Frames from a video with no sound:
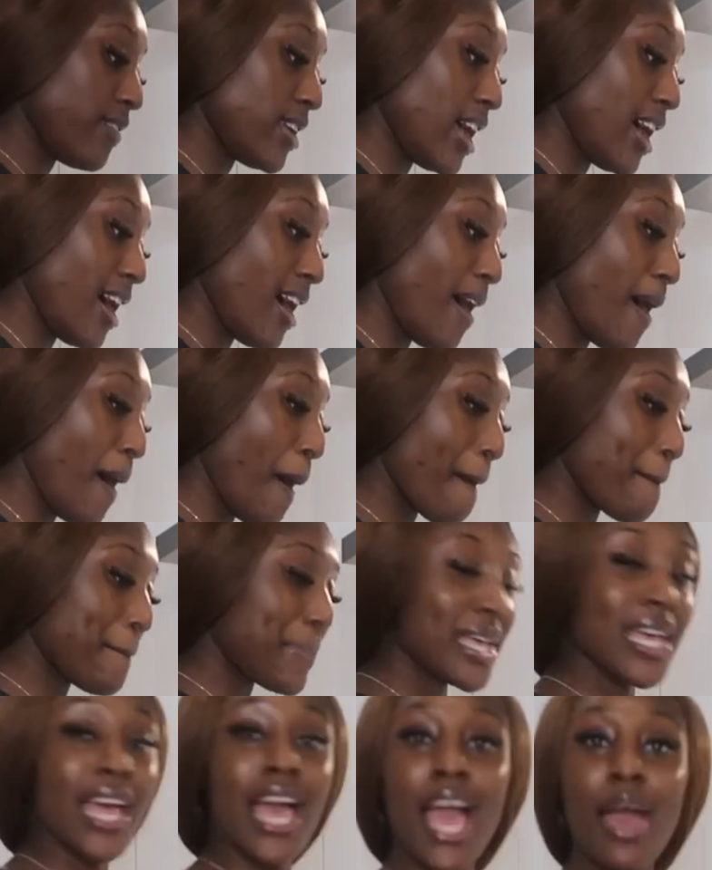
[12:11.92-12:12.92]
that
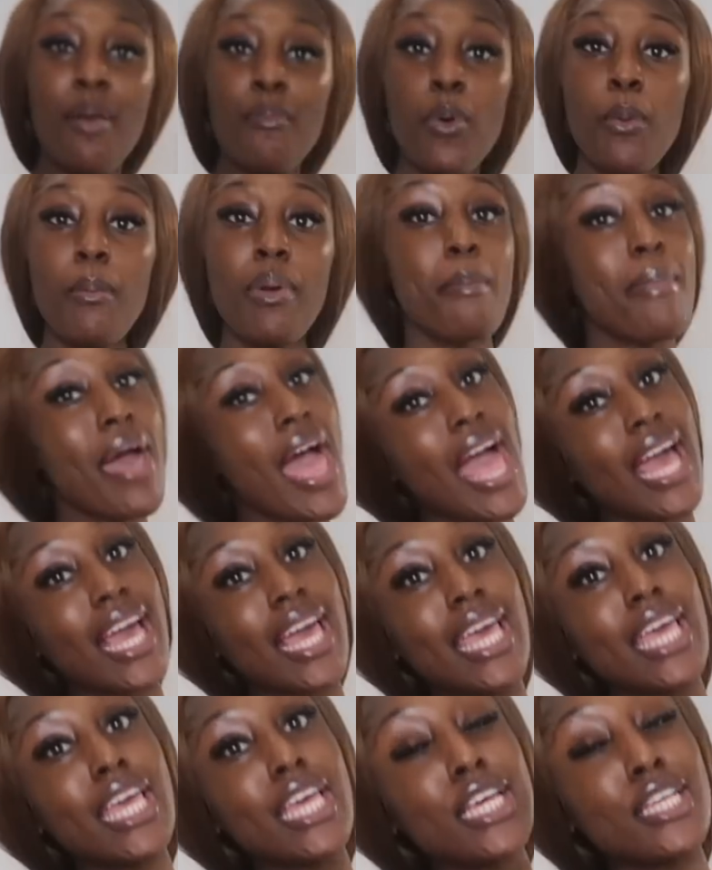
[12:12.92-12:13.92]
up and we'll be back
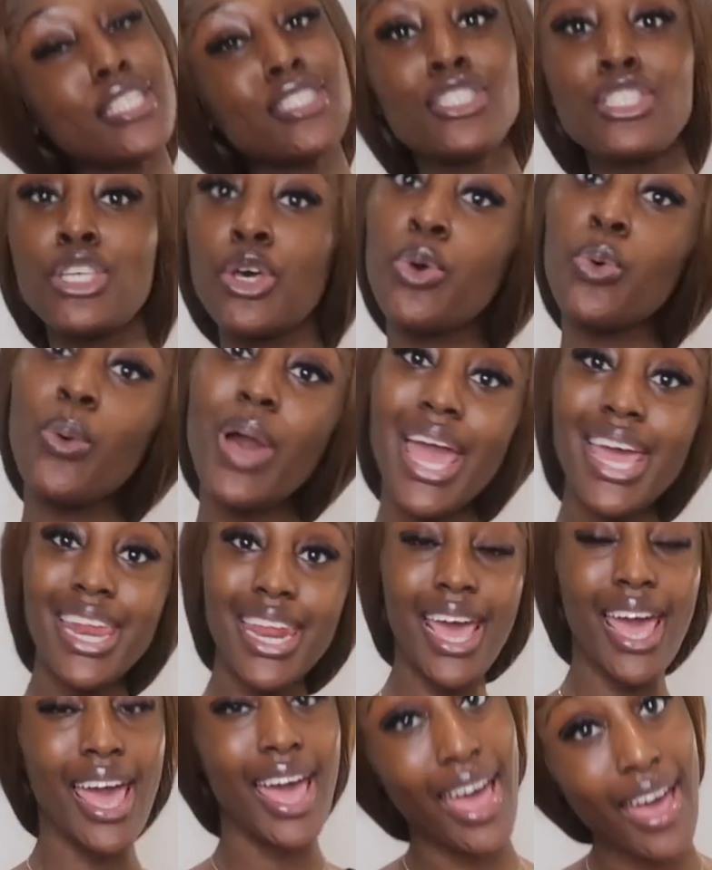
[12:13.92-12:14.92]
in
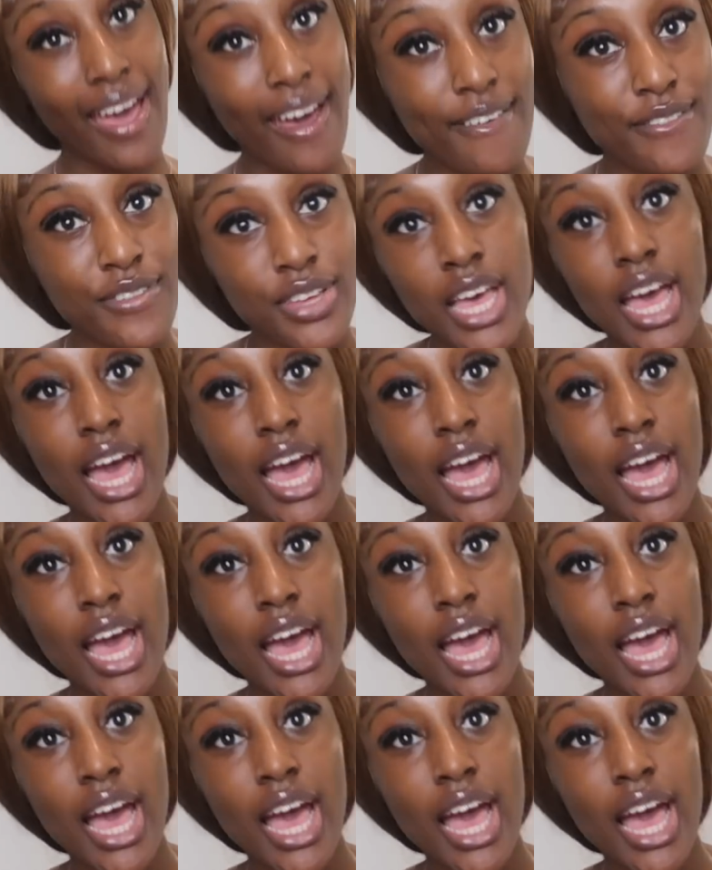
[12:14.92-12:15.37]
2.5